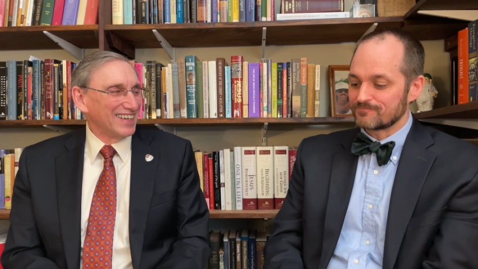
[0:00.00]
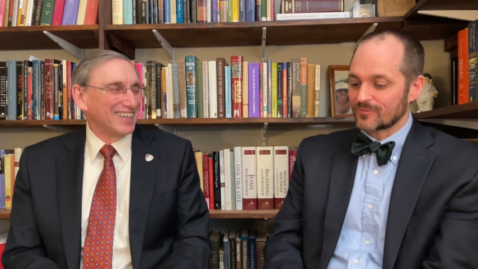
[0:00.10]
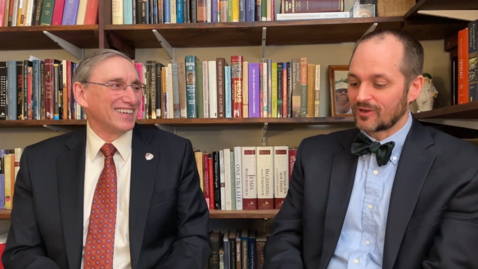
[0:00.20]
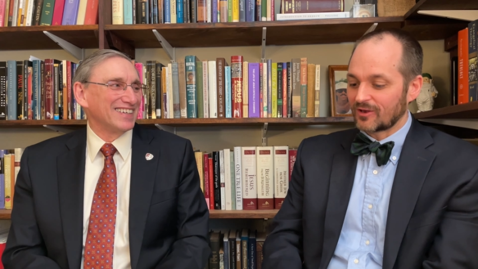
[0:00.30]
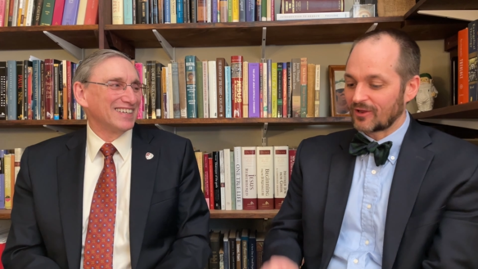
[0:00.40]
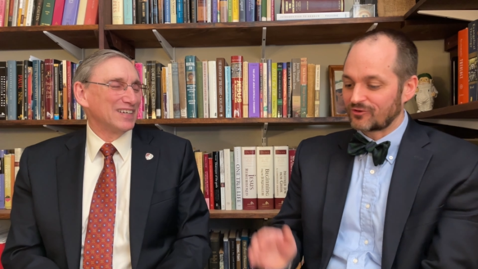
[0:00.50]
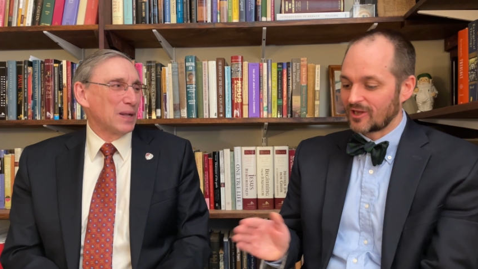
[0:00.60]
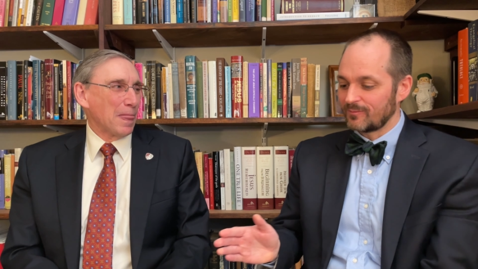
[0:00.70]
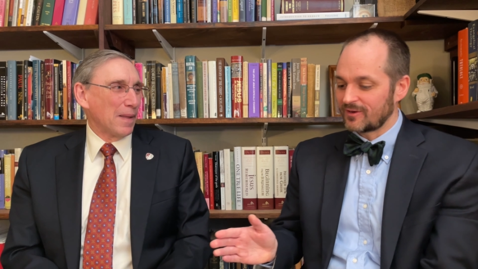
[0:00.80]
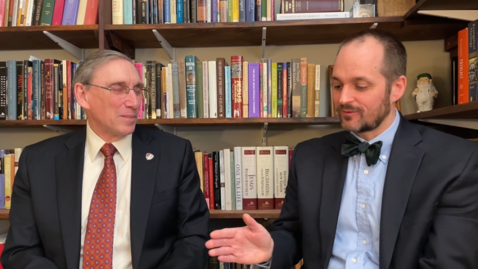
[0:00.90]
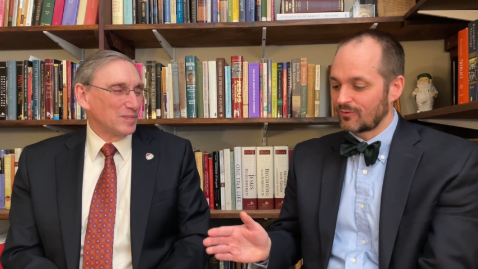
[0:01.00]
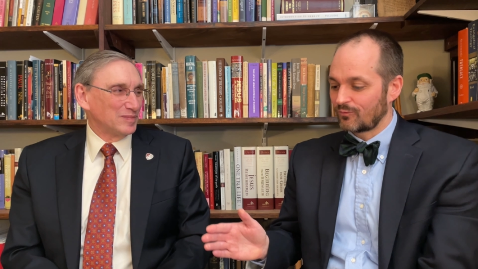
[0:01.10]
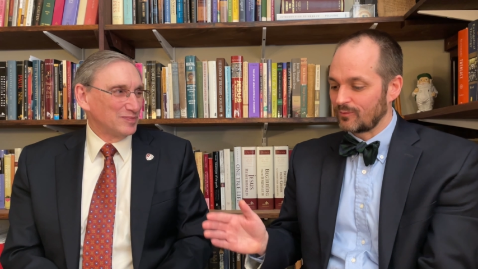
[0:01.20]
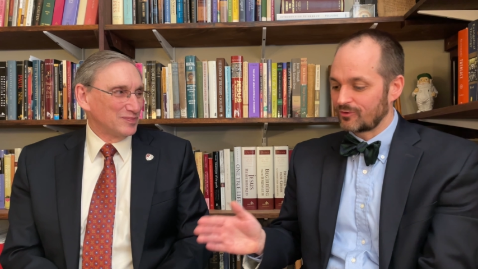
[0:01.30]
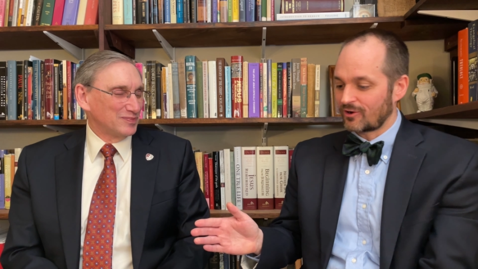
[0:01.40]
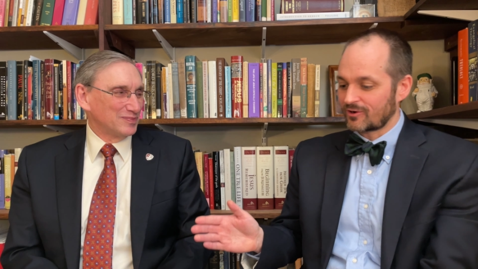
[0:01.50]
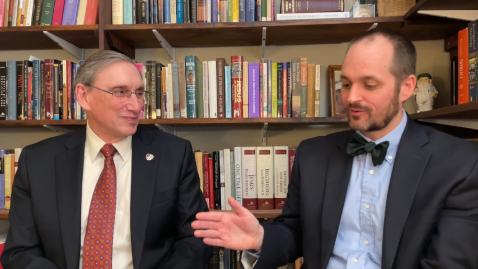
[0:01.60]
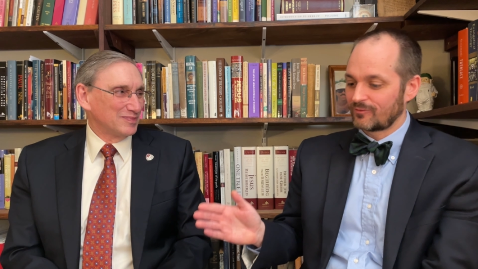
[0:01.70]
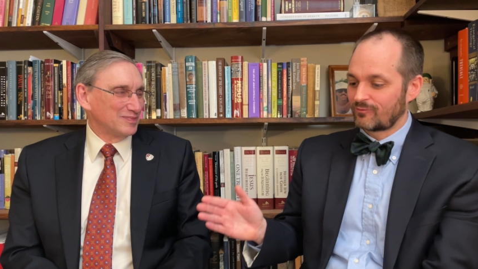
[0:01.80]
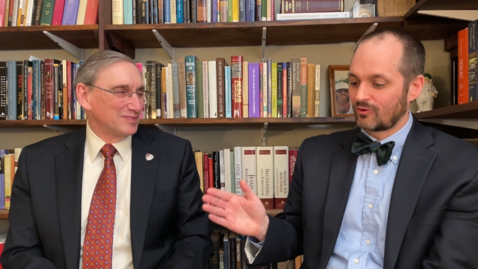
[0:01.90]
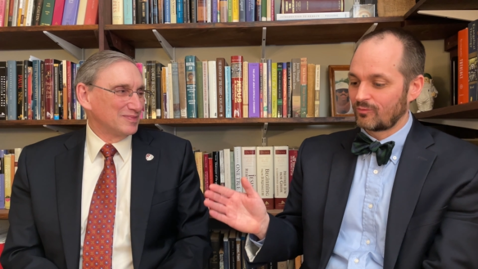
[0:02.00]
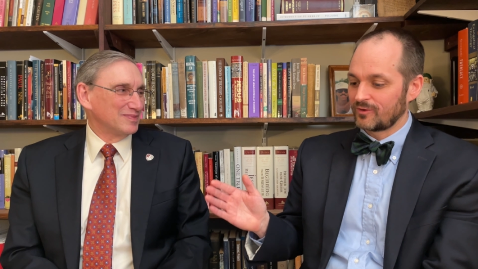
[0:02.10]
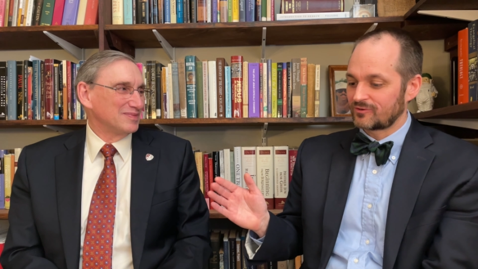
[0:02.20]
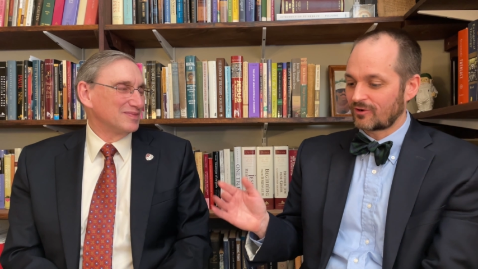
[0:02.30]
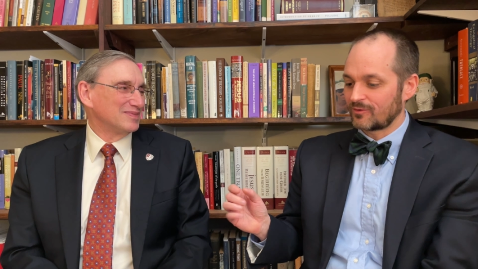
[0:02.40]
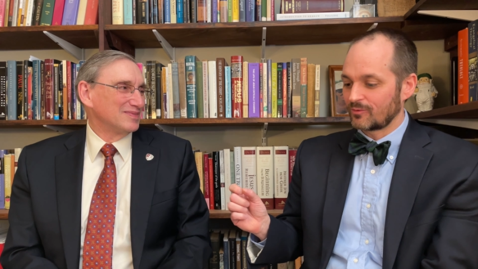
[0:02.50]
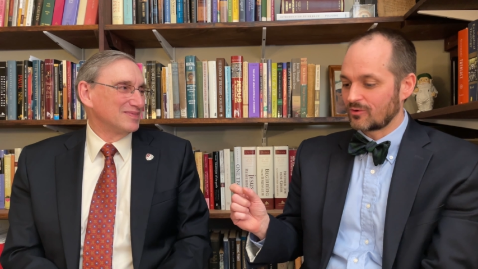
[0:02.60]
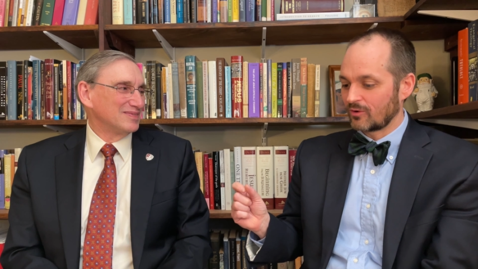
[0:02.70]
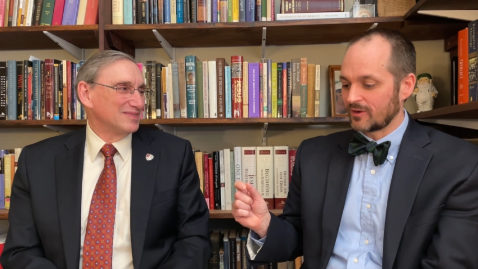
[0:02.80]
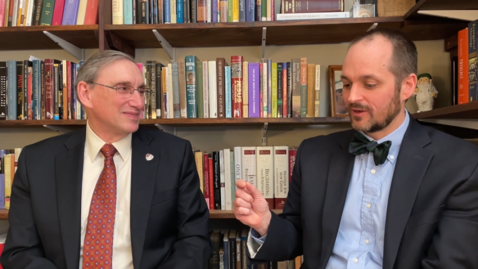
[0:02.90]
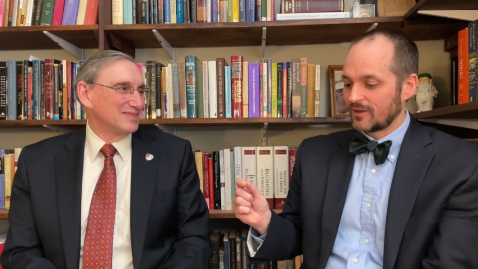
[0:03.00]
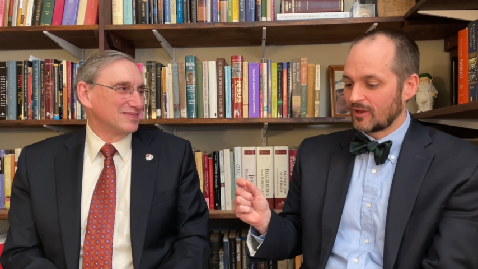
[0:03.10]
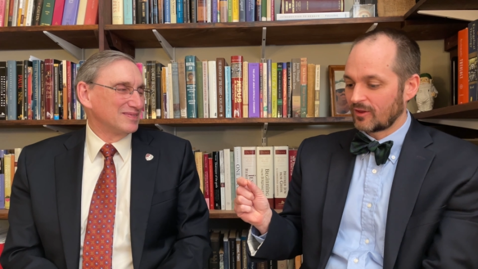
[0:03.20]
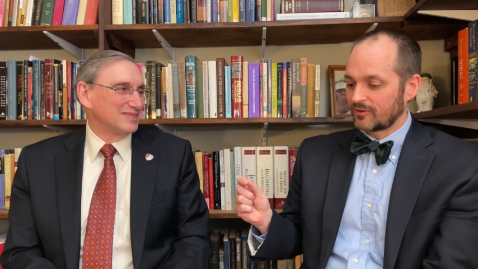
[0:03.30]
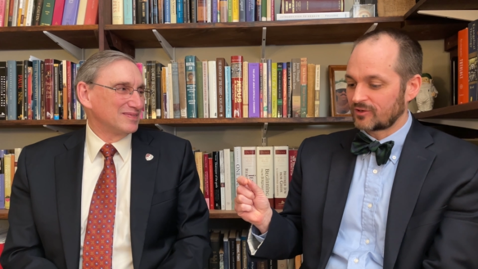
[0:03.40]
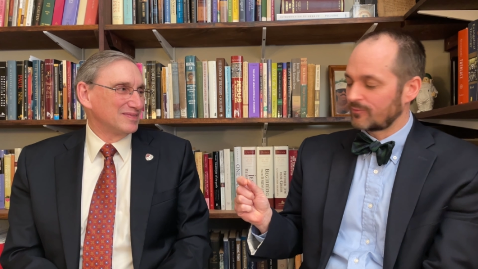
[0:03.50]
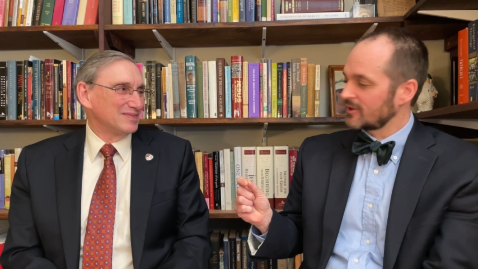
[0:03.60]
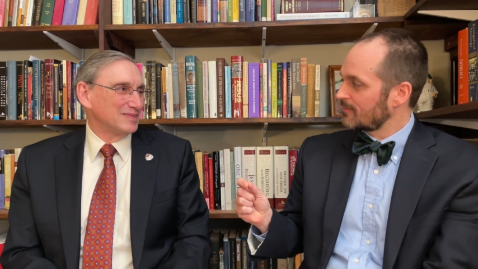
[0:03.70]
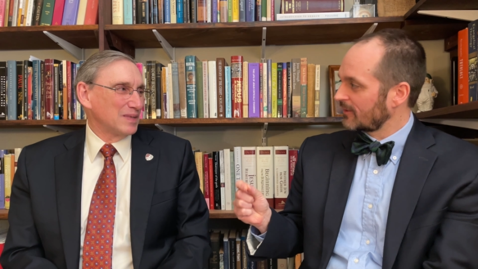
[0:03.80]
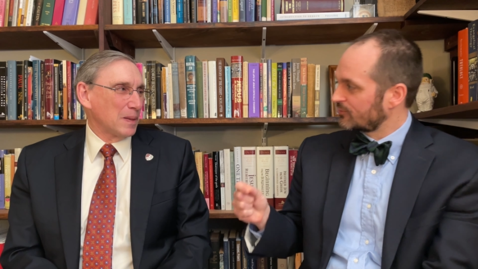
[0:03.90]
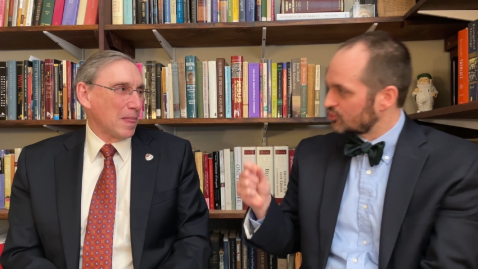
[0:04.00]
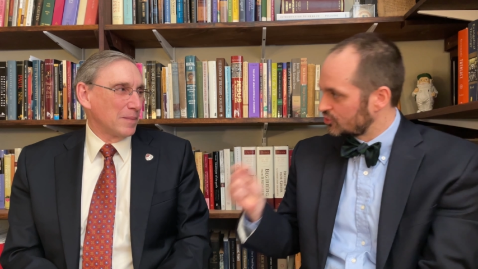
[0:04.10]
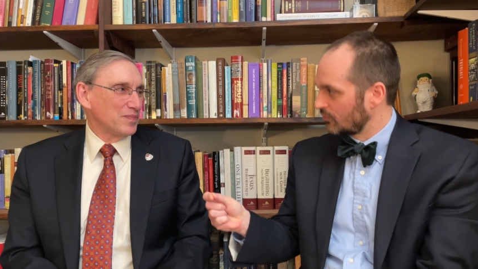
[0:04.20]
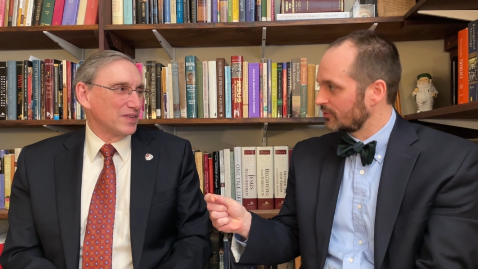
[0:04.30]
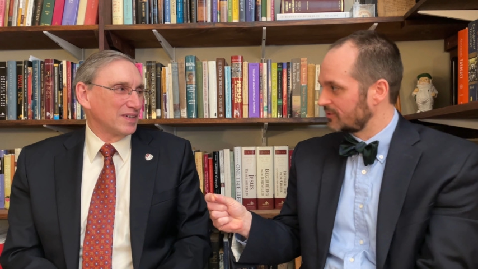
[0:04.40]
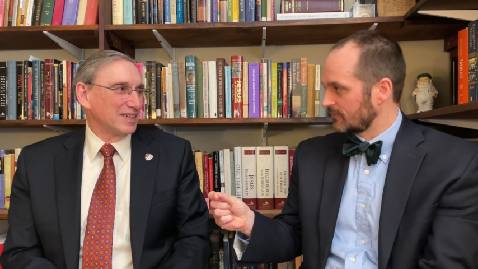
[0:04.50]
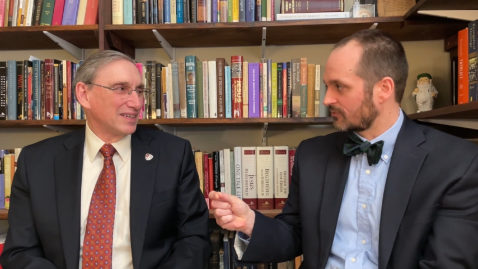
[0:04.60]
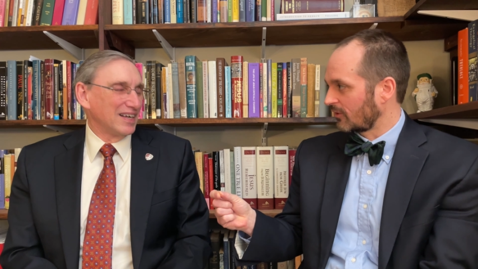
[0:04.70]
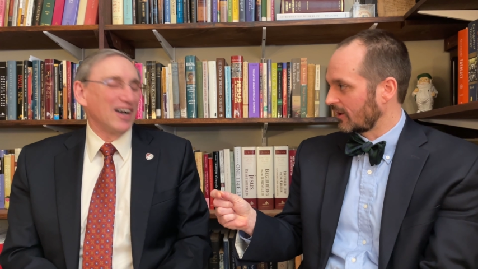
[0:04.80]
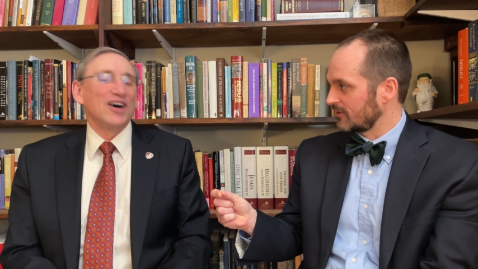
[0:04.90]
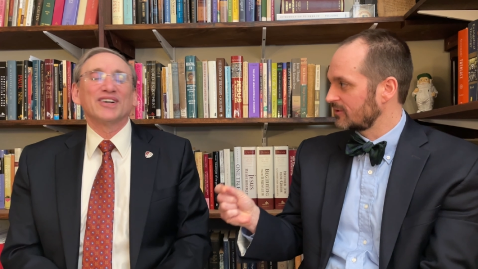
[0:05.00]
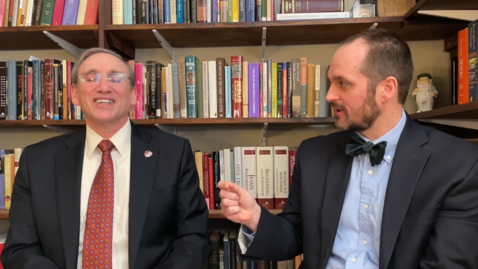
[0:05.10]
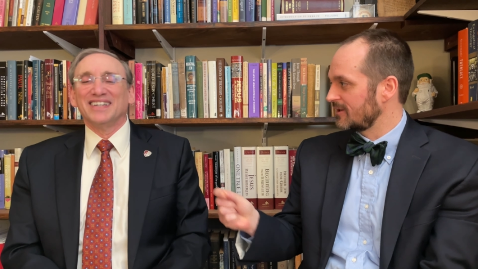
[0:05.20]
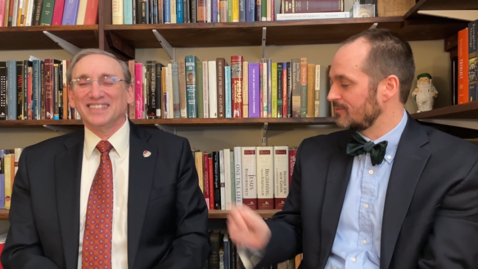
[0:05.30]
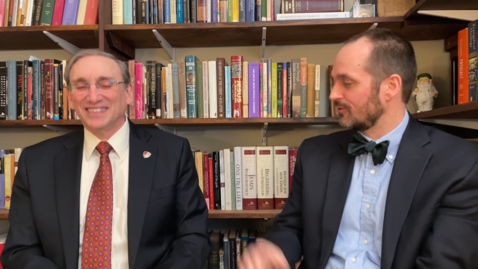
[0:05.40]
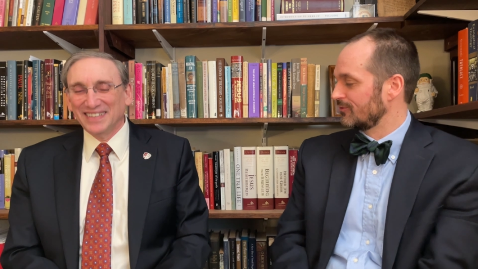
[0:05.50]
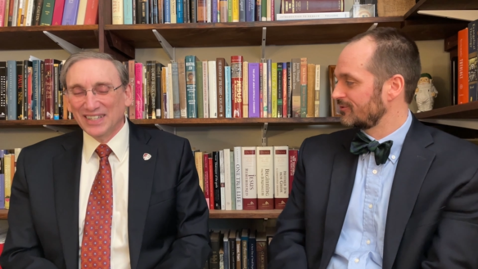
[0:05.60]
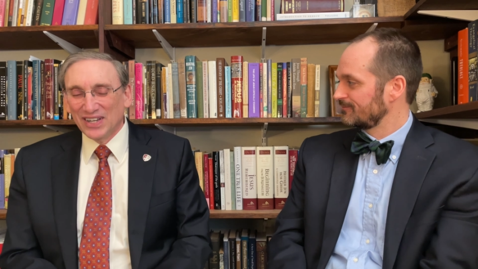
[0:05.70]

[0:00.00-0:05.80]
Speaker 1: Now, now, tell me, uh, we were talking before we started recording, uh, uh, something about the surety of Christ okay. in Hebrews.